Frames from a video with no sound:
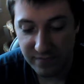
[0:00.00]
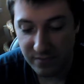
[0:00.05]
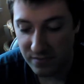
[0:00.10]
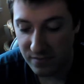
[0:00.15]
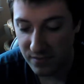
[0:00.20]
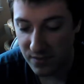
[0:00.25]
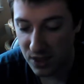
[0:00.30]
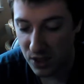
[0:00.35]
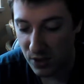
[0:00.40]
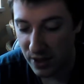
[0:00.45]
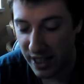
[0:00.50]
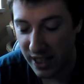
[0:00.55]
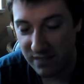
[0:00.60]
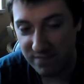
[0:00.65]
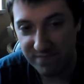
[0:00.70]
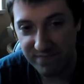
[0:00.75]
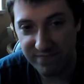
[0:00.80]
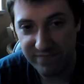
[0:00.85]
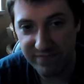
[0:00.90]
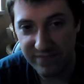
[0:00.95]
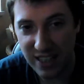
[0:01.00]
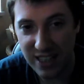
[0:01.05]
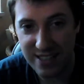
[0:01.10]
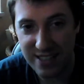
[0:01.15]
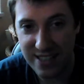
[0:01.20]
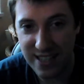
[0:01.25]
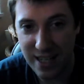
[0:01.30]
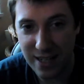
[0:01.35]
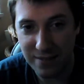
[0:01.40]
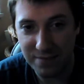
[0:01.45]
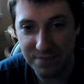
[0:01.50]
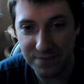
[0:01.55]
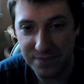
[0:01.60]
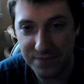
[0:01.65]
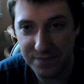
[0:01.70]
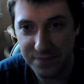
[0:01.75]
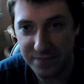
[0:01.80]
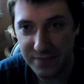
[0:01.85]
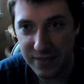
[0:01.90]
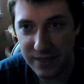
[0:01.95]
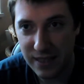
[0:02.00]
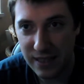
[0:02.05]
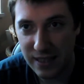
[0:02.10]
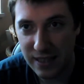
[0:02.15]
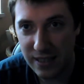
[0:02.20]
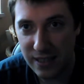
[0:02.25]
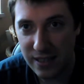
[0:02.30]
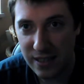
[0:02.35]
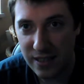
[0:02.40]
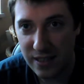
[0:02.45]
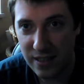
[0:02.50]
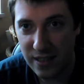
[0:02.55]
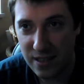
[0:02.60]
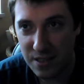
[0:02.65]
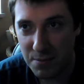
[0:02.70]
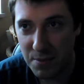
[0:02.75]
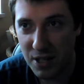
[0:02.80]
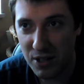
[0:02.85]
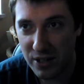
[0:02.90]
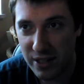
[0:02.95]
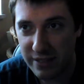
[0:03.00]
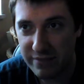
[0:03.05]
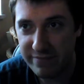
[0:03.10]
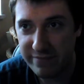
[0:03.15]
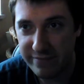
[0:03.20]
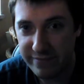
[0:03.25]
So yeah, that's that. That's about it.